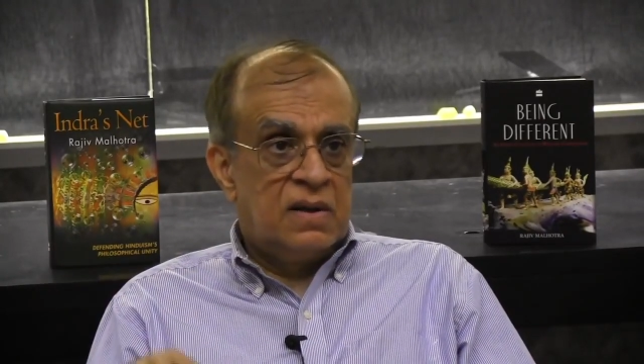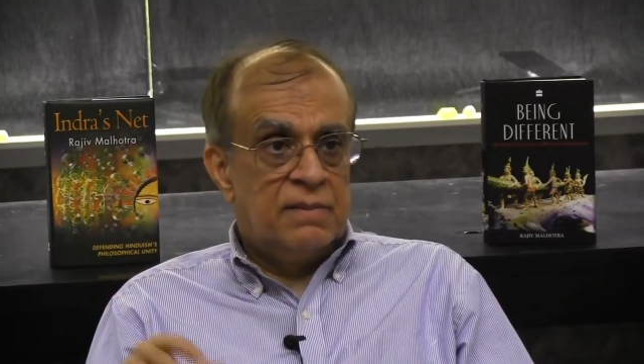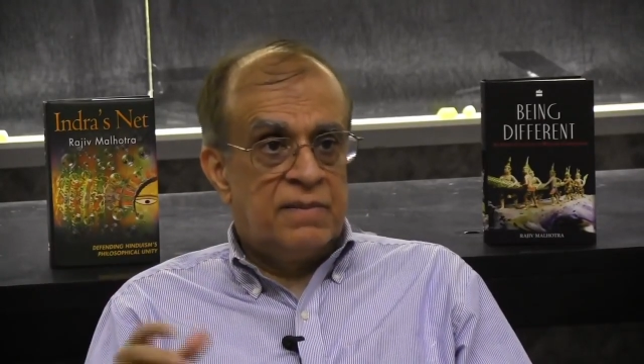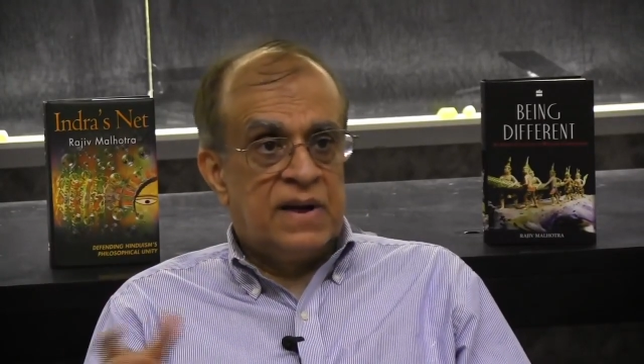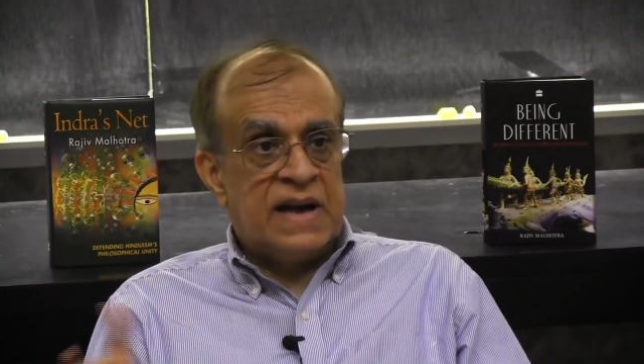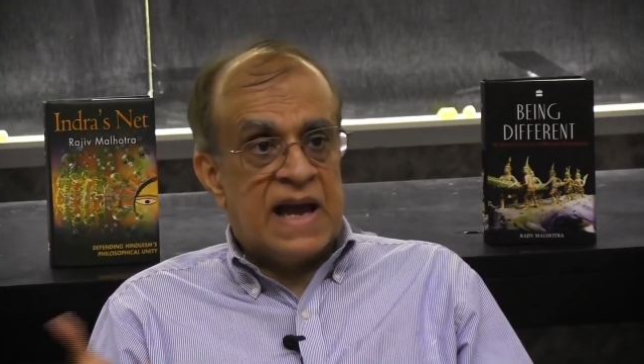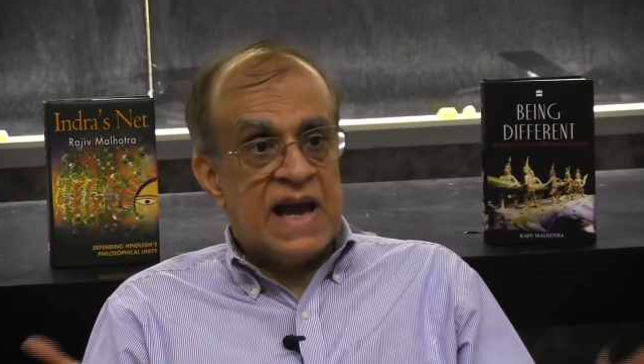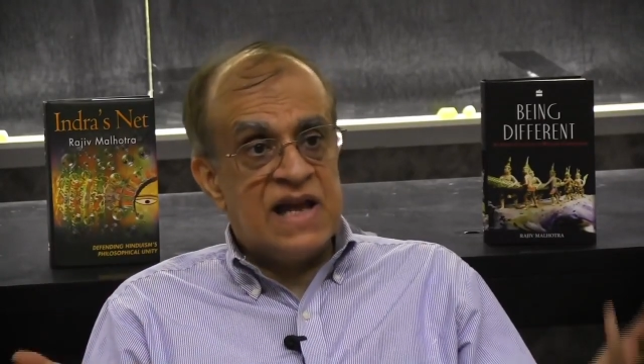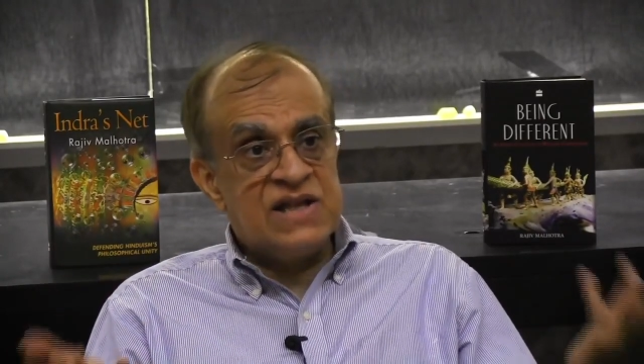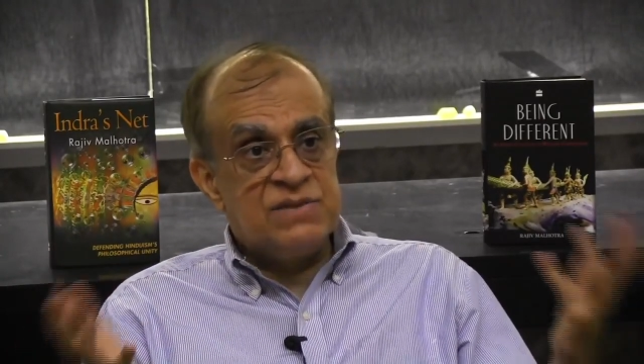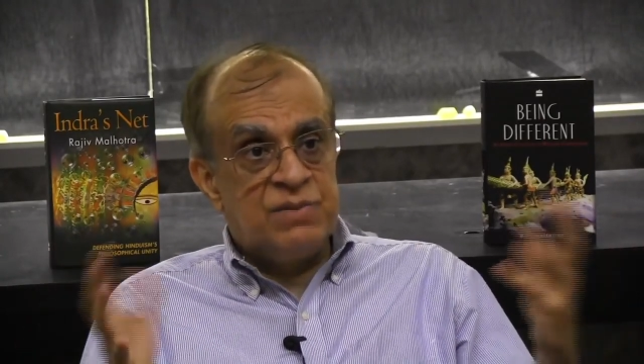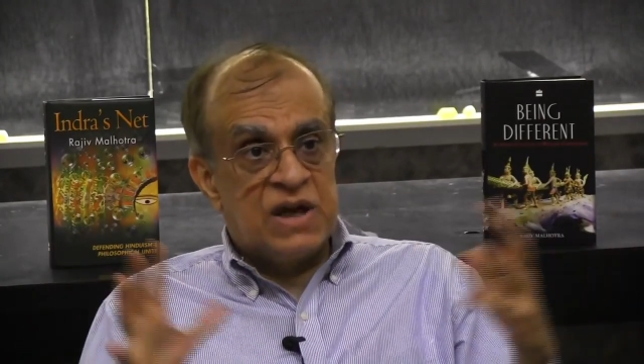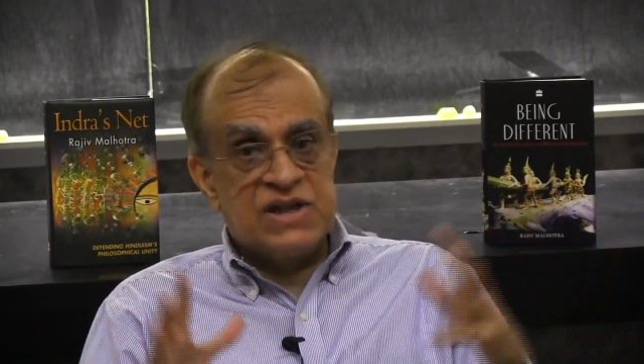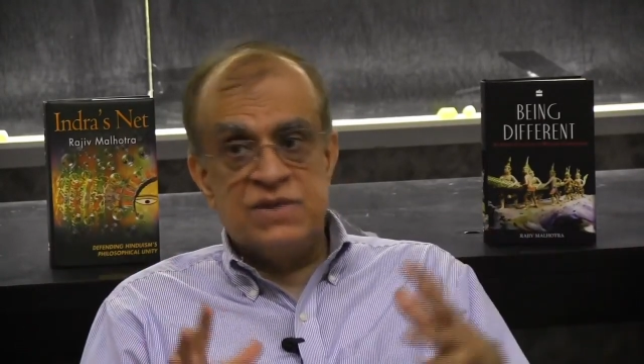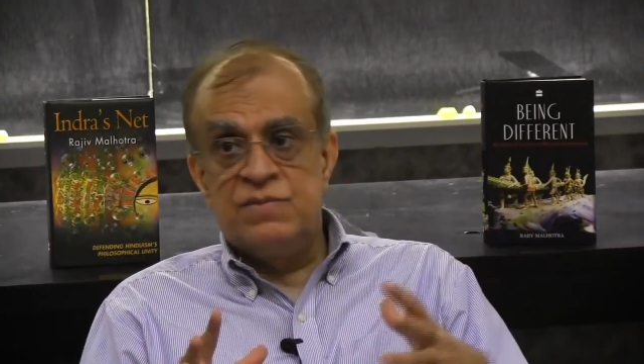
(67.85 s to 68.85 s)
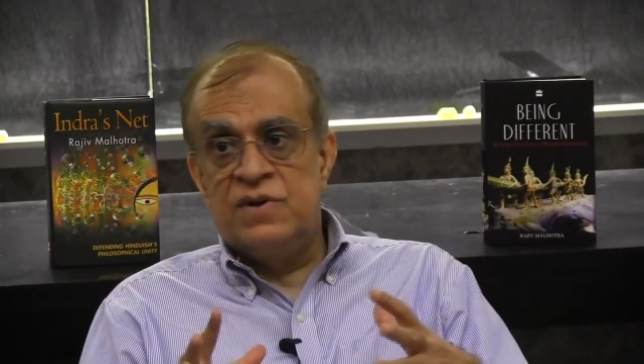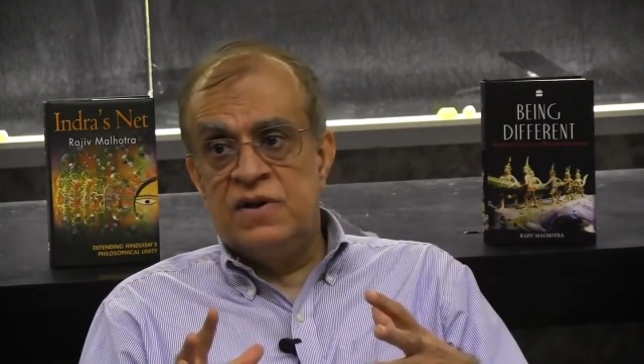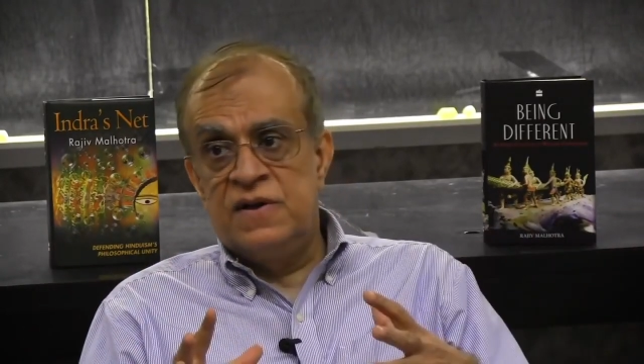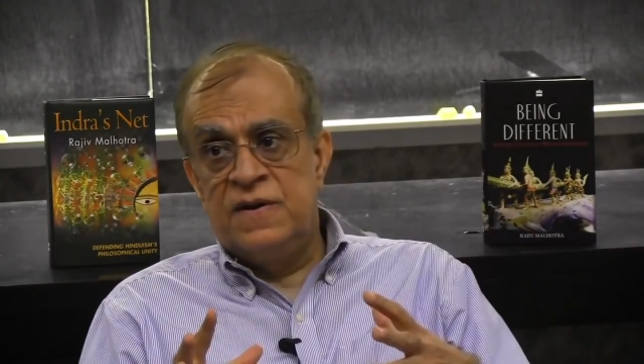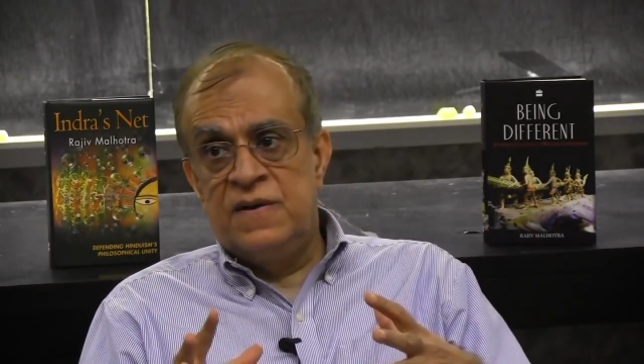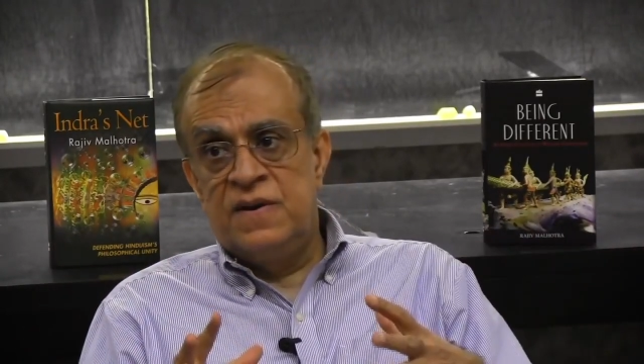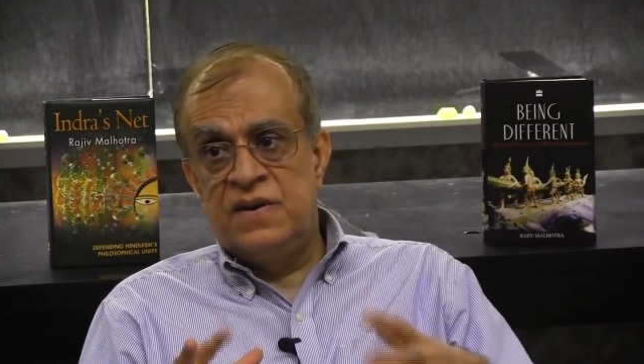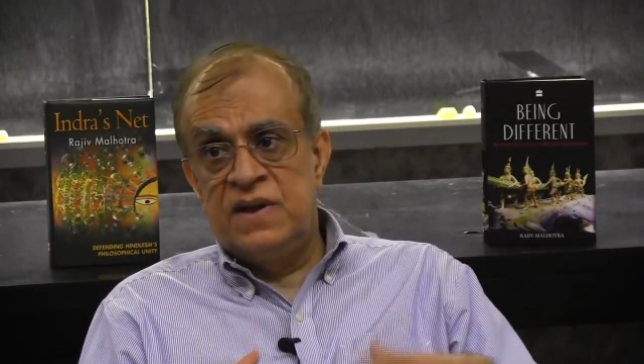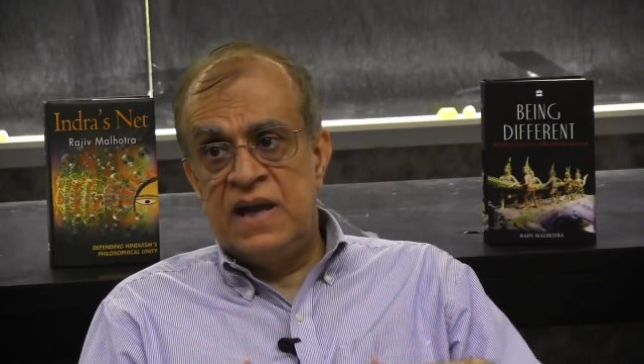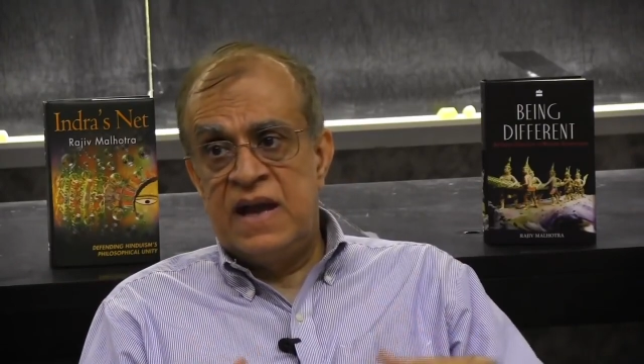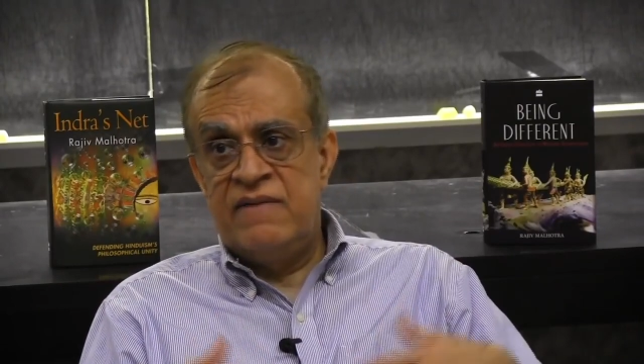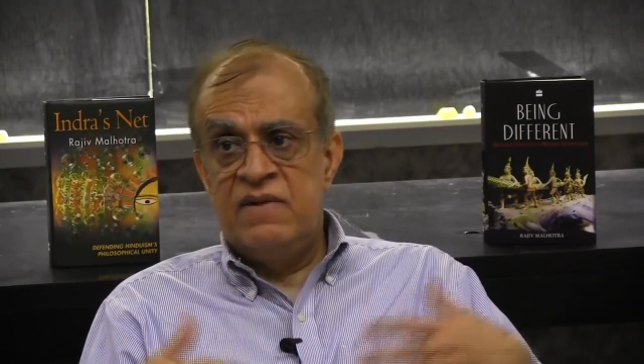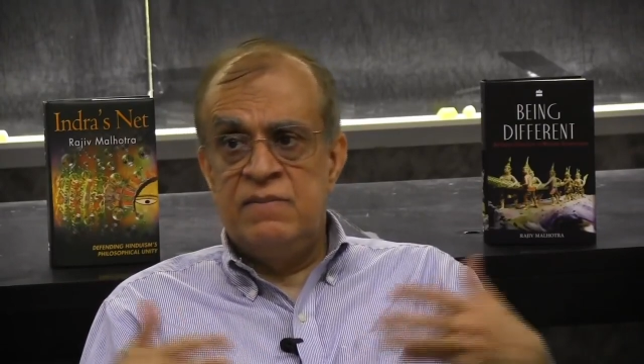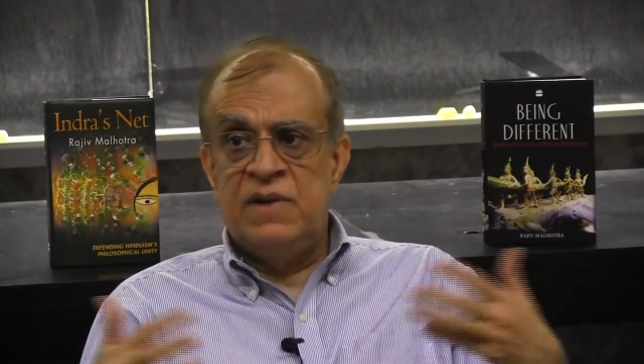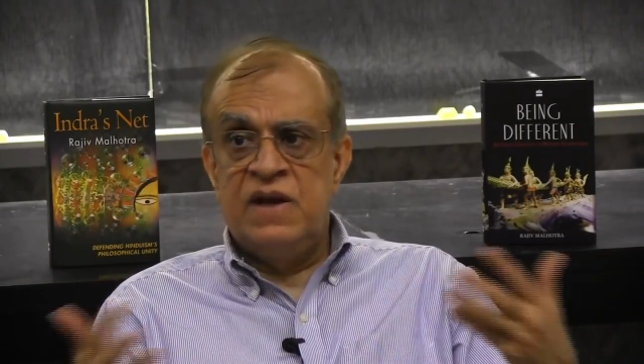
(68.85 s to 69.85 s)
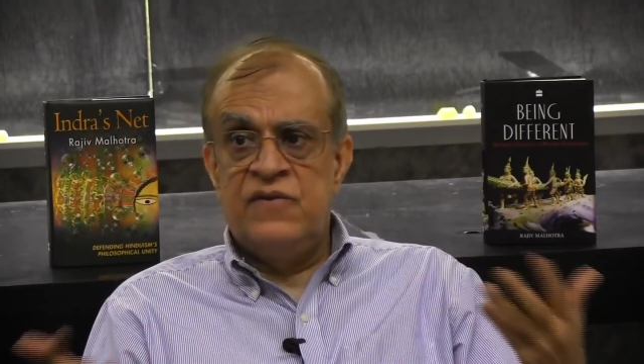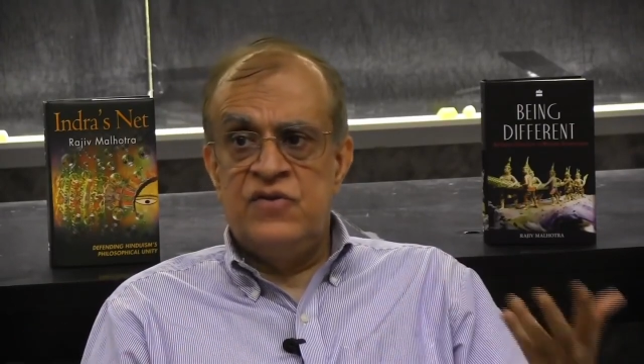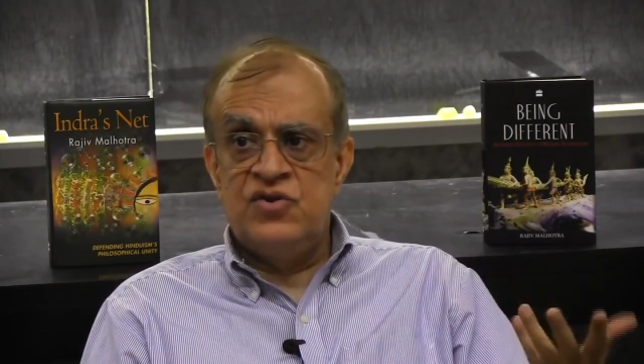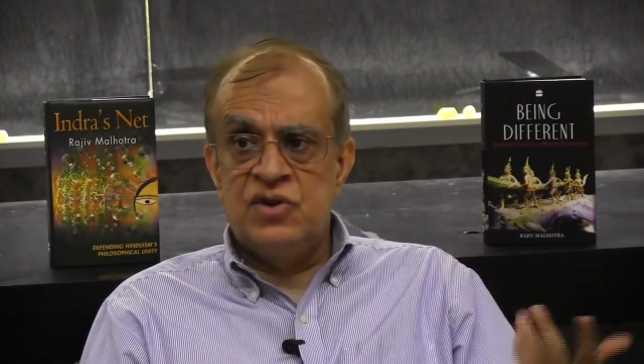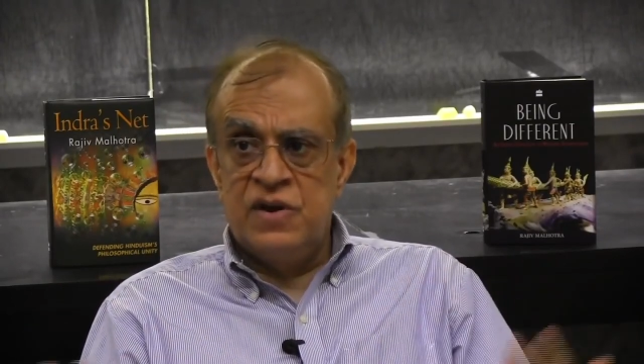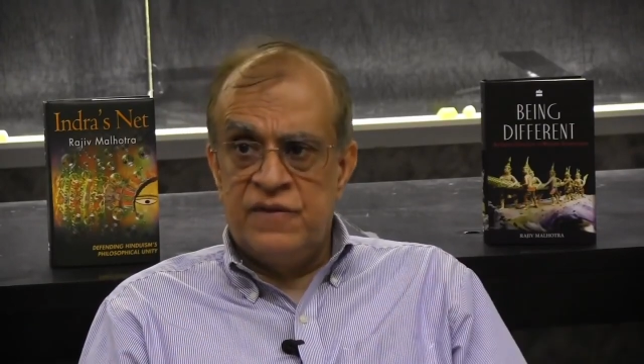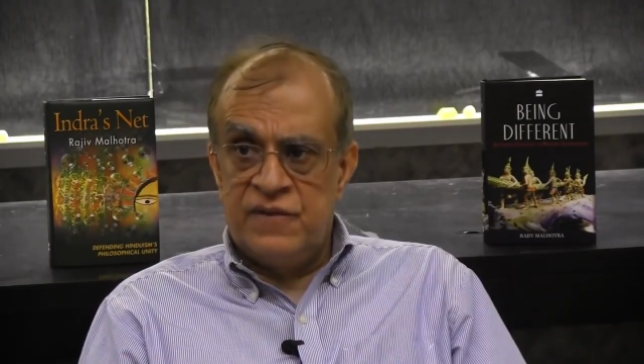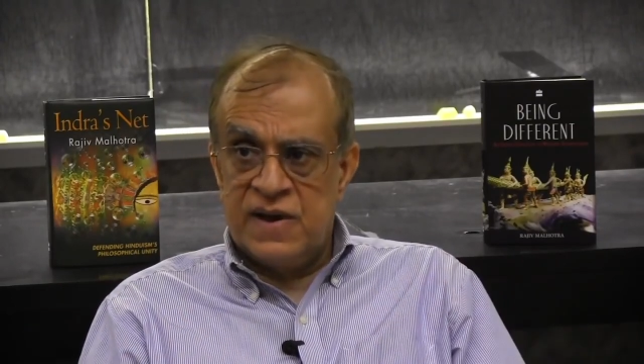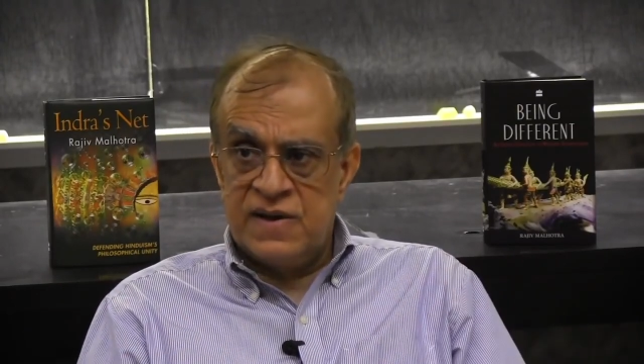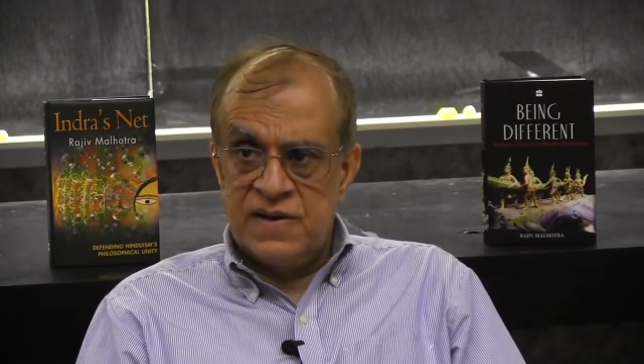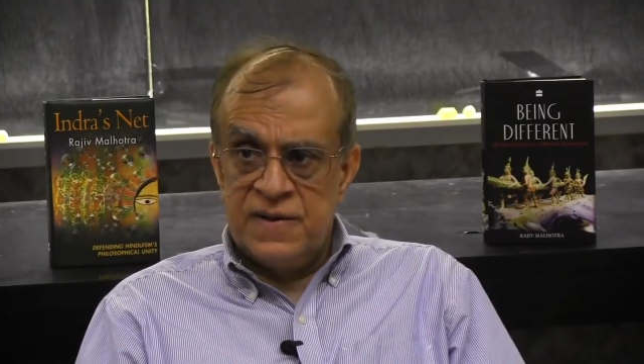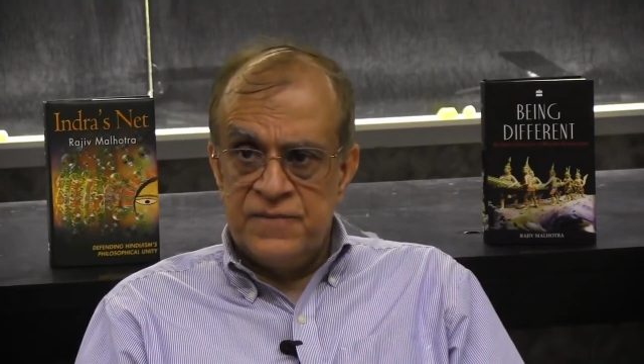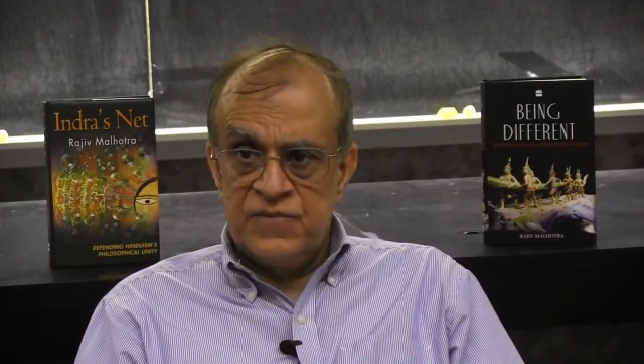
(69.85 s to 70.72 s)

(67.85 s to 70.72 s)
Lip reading: but as bhasma, they're having beneficial effect.